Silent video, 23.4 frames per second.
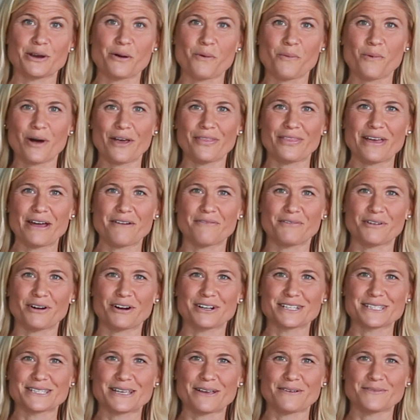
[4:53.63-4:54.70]
don't want that for
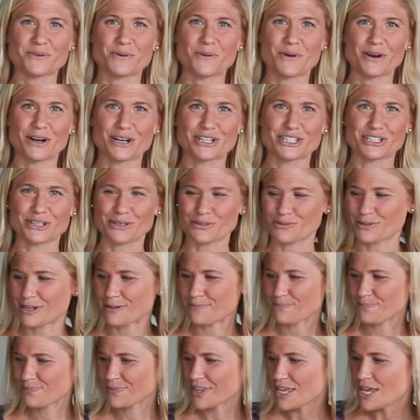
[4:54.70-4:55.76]
ourselves or our children.
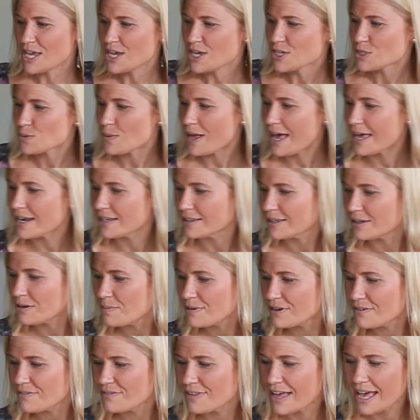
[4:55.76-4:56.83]
So we'll add a little
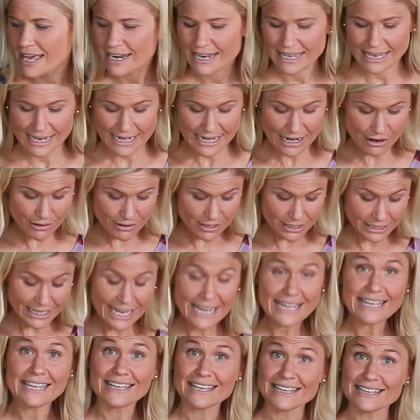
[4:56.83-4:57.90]
bit of that in. Now
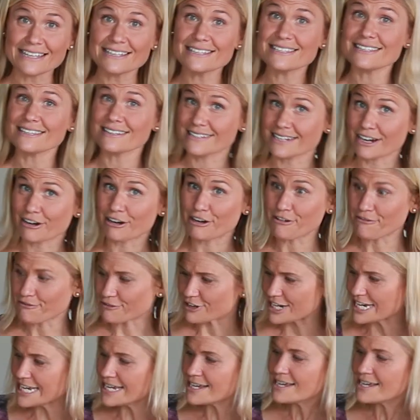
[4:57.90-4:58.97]
Clay is dairy-free,